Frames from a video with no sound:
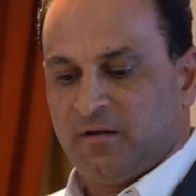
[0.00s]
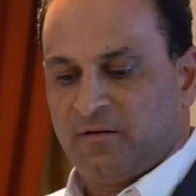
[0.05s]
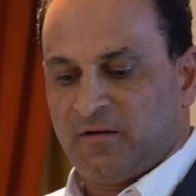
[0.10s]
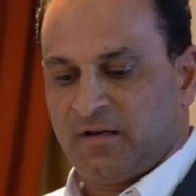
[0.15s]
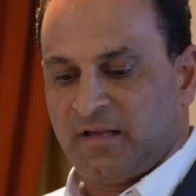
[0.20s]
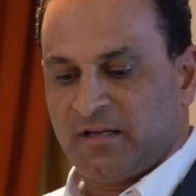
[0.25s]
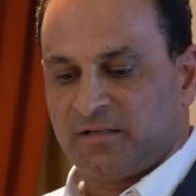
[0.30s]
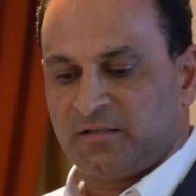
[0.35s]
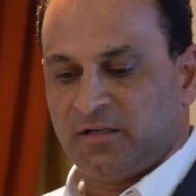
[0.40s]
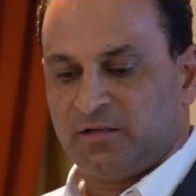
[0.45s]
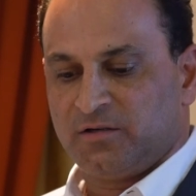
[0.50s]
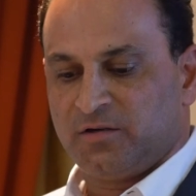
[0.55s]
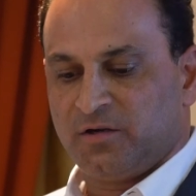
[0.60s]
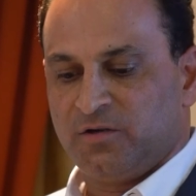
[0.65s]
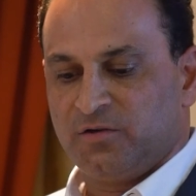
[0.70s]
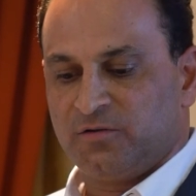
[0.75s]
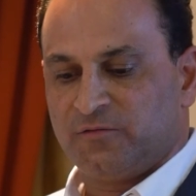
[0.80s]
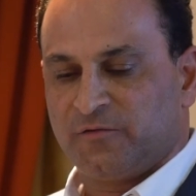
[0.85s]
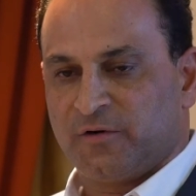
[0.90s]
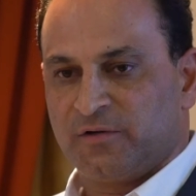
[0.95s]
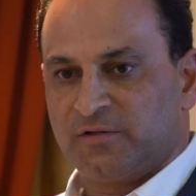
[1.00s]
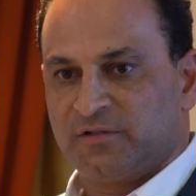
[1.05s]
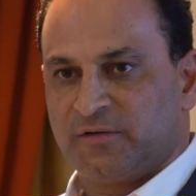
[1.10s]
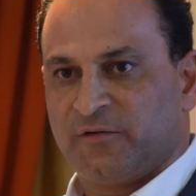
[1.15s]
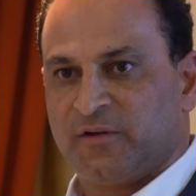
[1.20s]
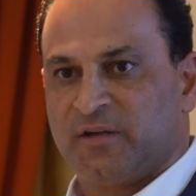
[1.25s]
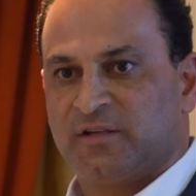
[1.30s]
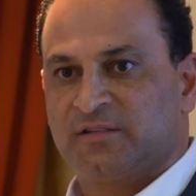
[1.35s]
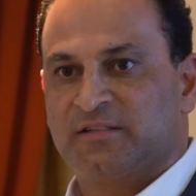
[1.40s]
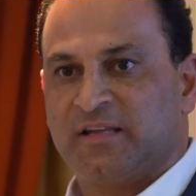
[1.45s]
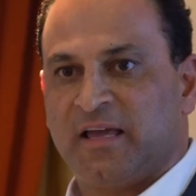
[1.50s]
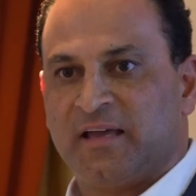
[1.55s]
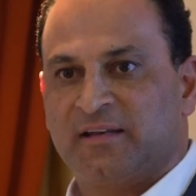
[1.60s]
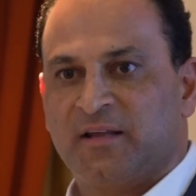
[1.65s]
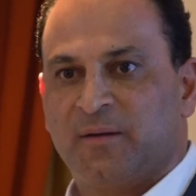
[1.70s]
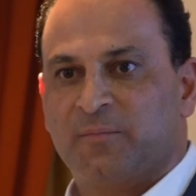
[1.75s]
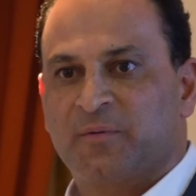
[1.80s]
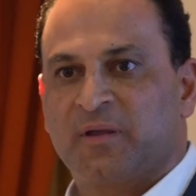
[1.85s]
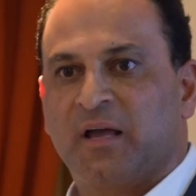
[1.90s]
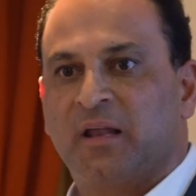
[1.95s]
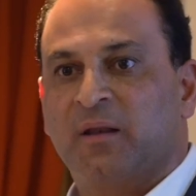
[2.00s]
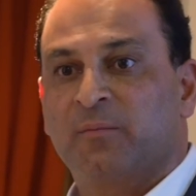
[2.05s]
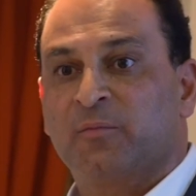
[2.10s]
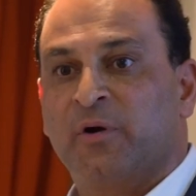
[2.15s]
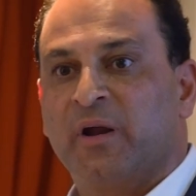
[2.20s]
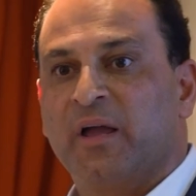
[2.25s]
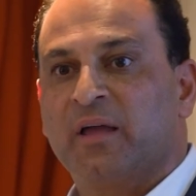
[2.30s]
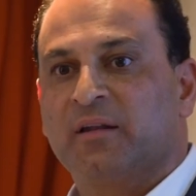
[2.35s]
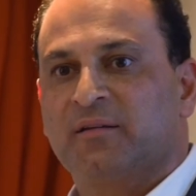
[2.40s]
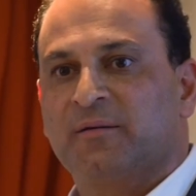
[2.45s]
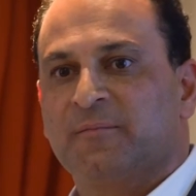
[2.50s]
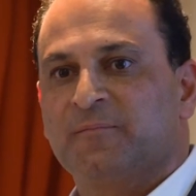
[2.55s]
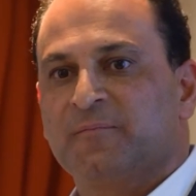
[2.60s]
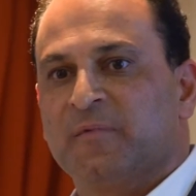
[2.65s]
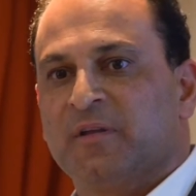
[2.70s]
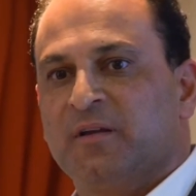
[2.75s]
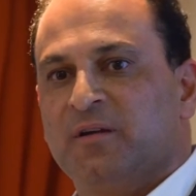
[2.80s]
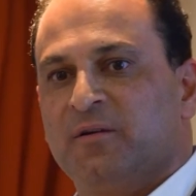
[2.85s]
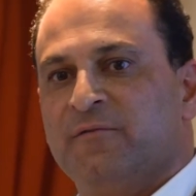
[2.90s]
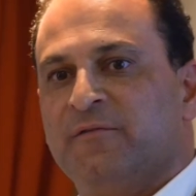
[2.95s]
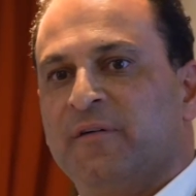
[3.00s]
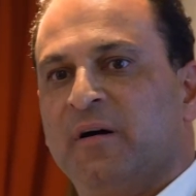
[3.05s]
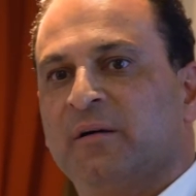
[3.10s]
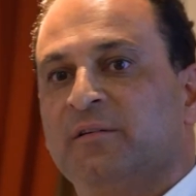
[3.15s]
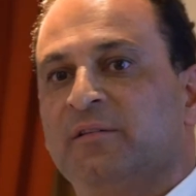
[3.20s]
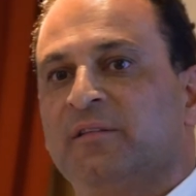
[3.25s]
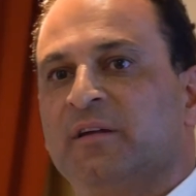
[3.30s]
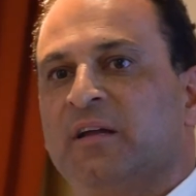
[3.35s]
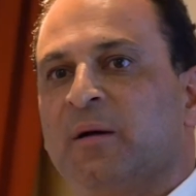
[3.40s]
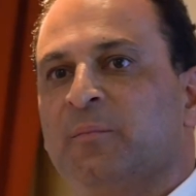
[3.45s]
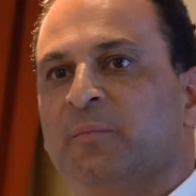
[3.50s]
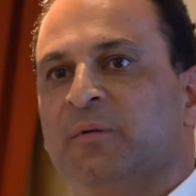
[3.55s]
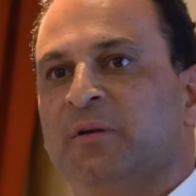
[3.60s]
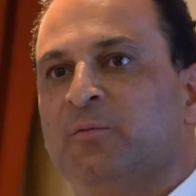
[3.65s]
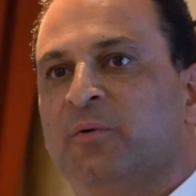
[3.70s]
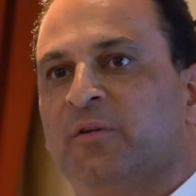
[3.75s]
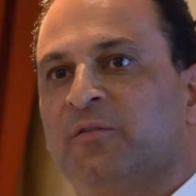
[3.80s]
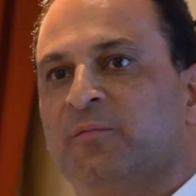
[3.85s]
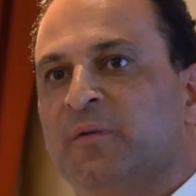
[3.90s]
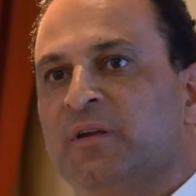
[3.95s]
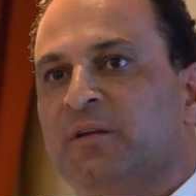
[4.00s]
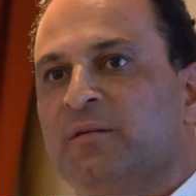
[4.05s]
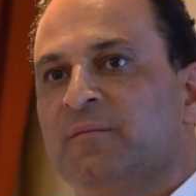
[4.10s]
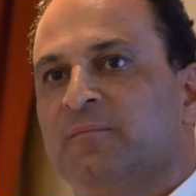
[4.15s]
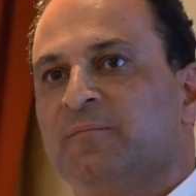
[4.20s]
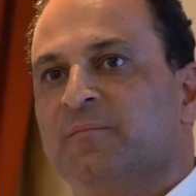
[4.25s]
I'd like to introduce first, if you could stand up, Callum Grant, who founded the company with me.